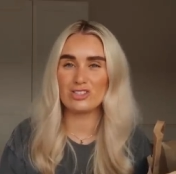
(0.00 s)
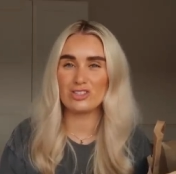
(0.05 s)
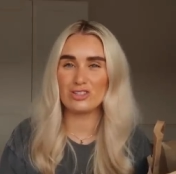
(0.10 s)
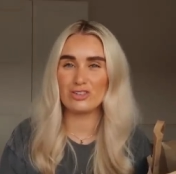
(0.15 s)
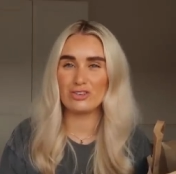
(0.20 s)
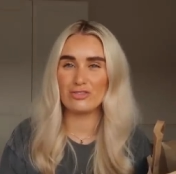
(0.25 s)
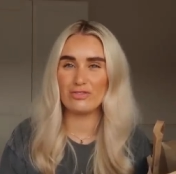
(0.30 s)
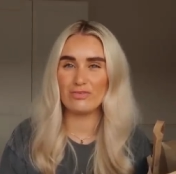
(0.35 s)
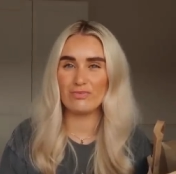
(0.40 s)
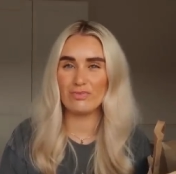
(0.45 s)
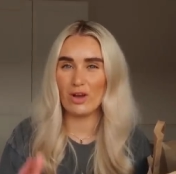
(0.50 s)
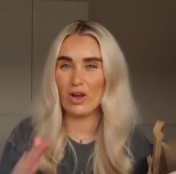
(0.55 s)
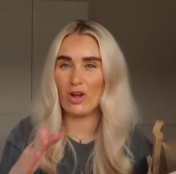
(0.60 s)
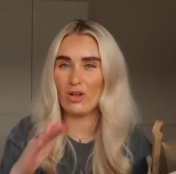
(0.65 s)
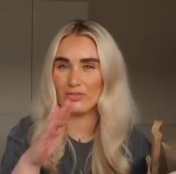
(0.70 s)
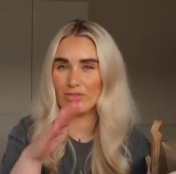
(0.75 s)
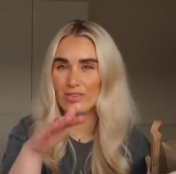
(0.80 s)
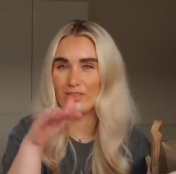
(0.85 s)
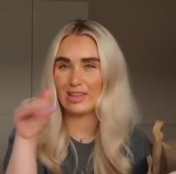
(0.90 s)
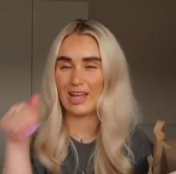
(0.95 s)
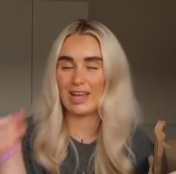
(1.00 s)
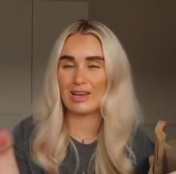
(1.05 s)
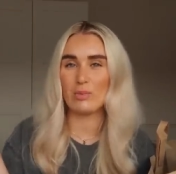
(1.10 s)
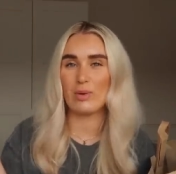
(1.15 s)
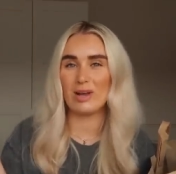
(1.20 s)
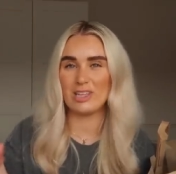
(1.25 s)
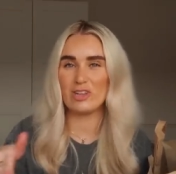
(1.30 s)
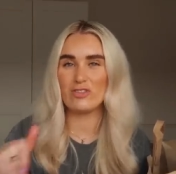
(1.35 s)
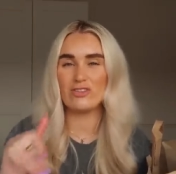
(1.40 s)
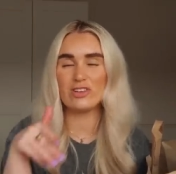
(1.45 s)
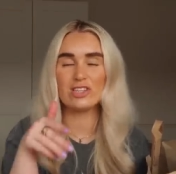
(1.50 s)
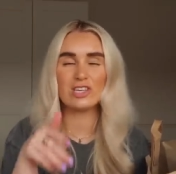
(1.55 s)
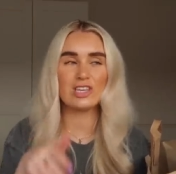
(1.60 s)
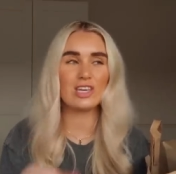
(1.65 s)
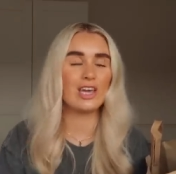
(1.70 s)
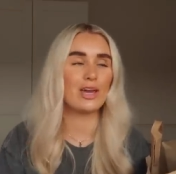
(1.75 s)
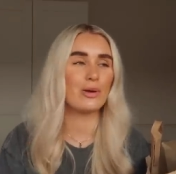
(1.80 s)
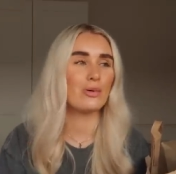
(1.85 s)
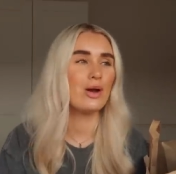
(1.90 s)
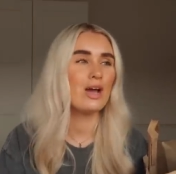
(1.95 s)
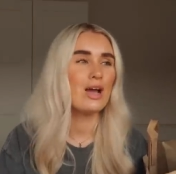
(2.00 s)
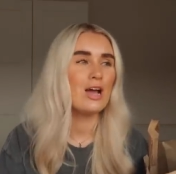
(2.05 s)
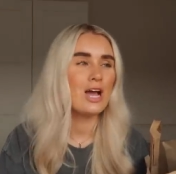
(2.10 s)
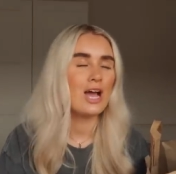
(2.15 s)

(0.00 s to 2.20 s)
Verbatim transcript: of stuff on like when you're in the queue.